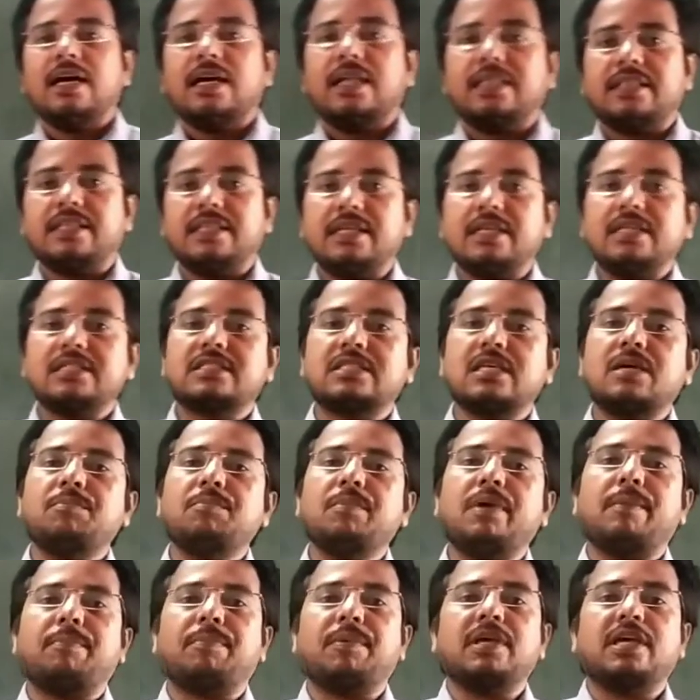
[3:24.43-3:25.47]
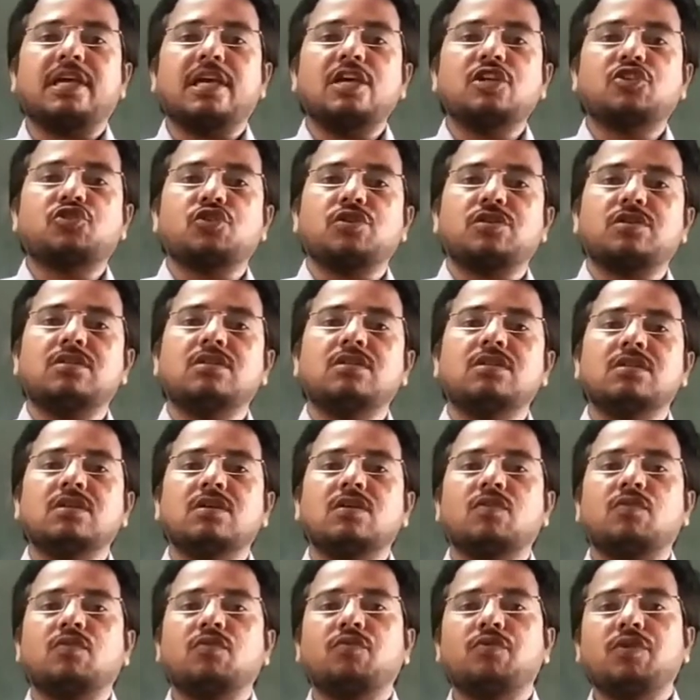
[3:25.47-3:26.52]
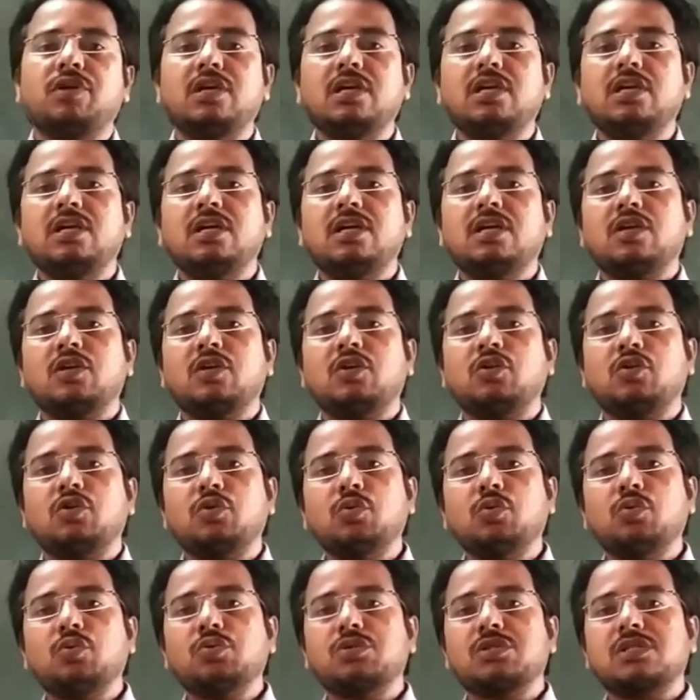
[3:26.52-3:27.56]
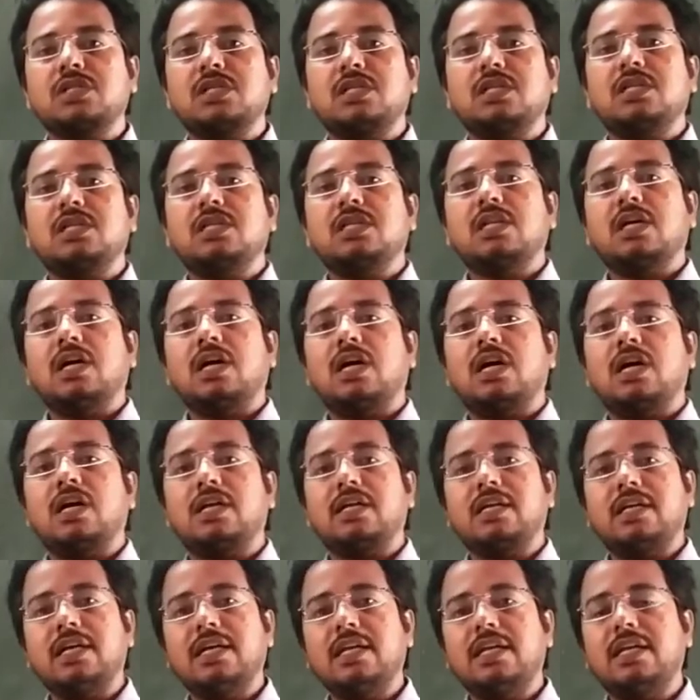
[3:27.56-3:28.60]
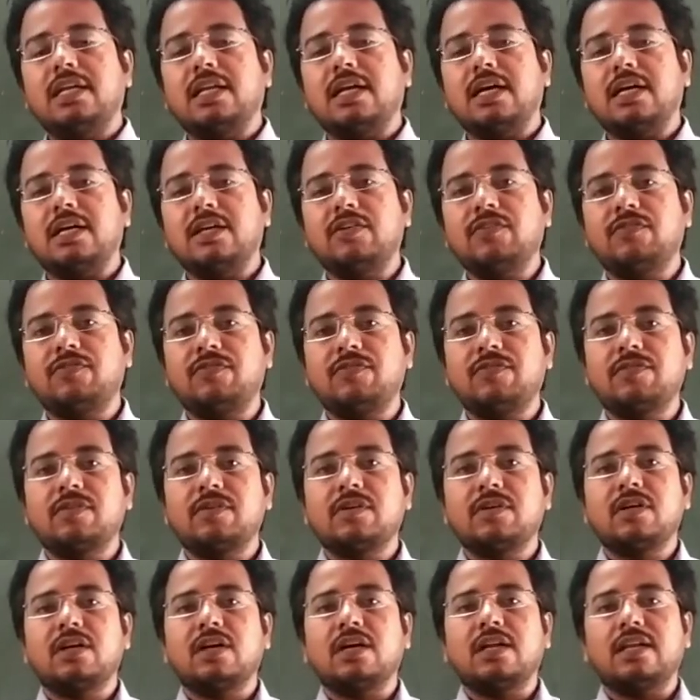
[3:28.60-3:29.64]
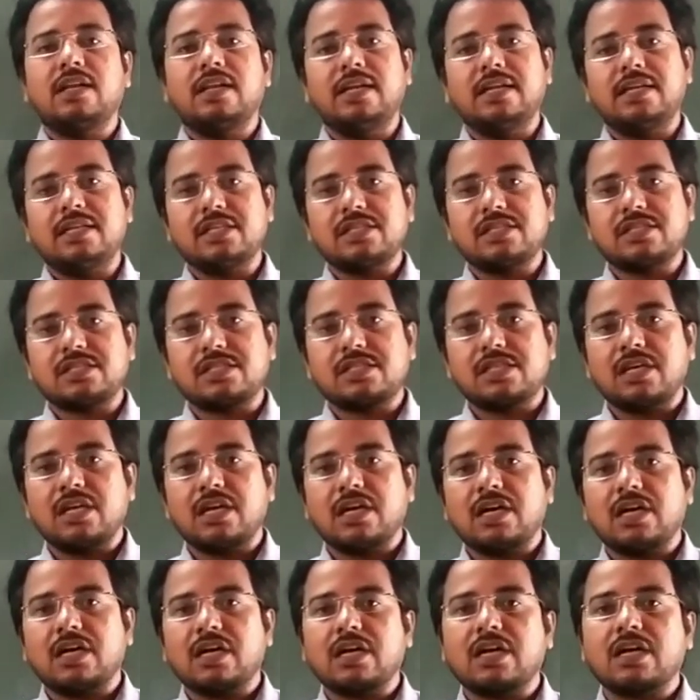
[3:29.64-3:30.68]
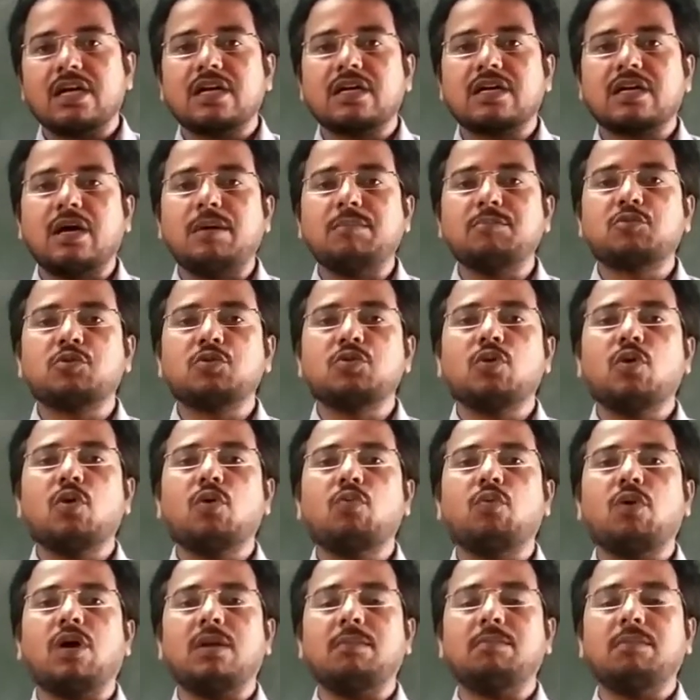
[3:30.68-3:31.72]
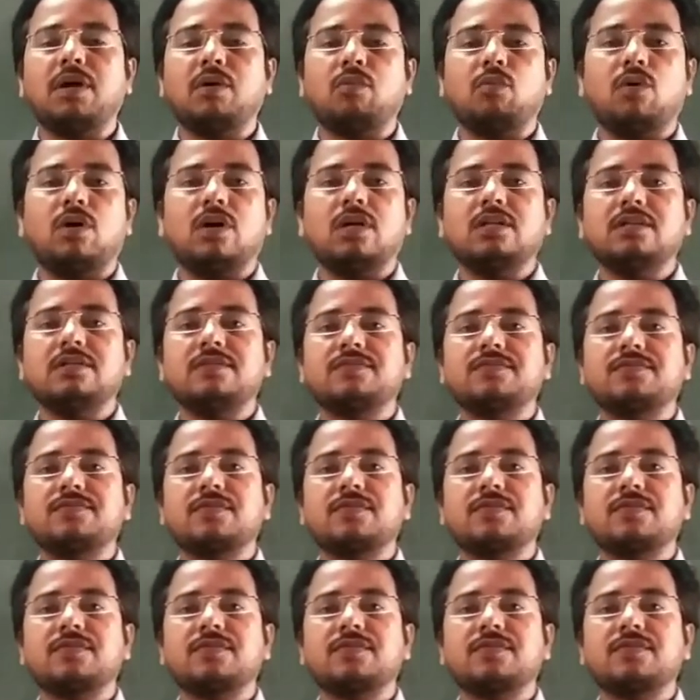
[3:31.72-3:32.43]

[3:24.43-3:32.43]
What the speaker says: There are some applications we use in our daily life. Let us come to know one by one.